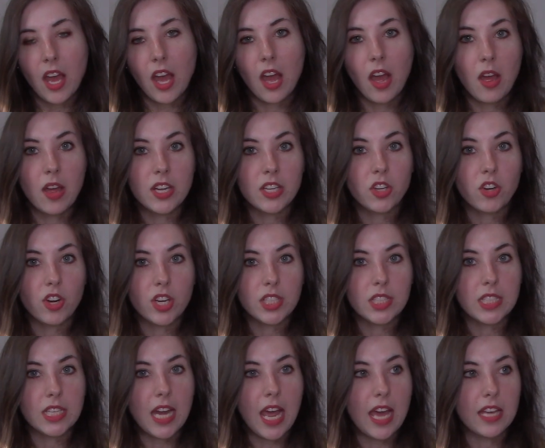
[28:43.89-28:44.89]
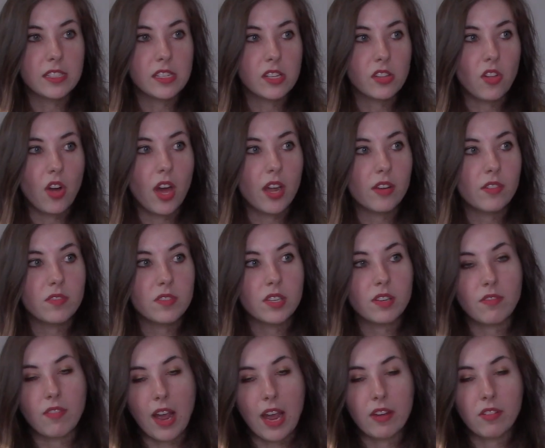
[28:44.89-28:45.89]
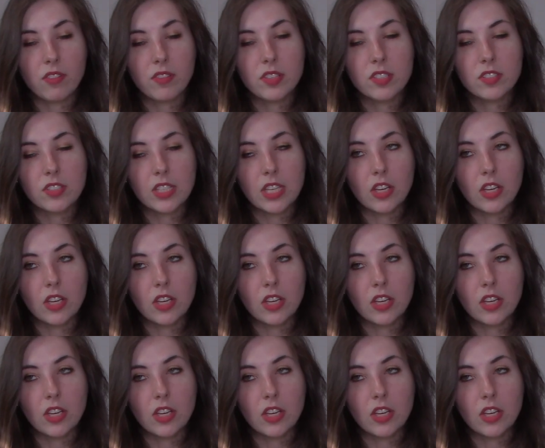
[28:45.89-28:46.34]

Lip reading: and Grayson has a lot of survivor's